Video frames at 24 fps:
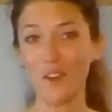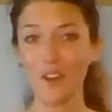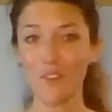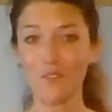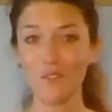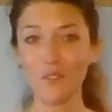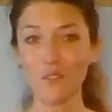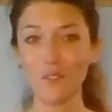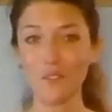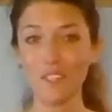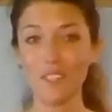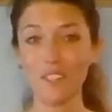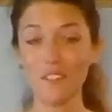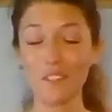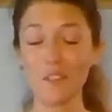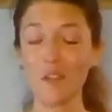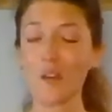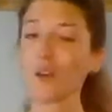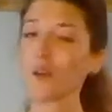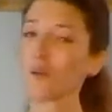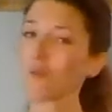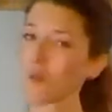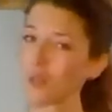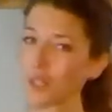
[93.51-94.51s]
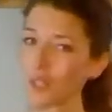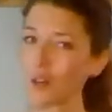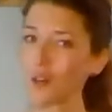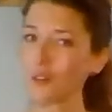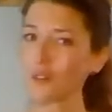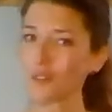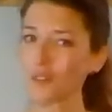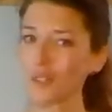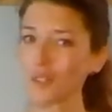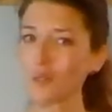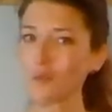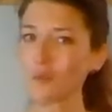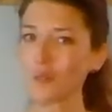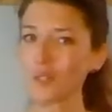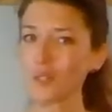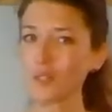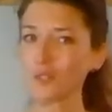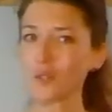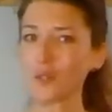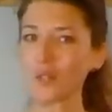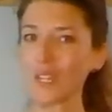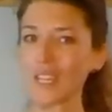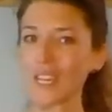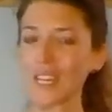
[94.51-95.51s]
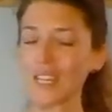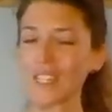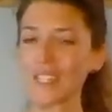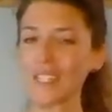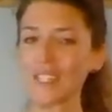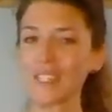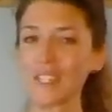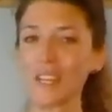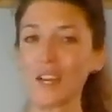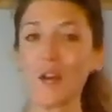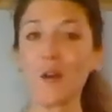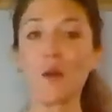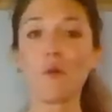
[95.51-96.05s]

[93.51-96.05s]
our foodies, we know you're going to want to join us.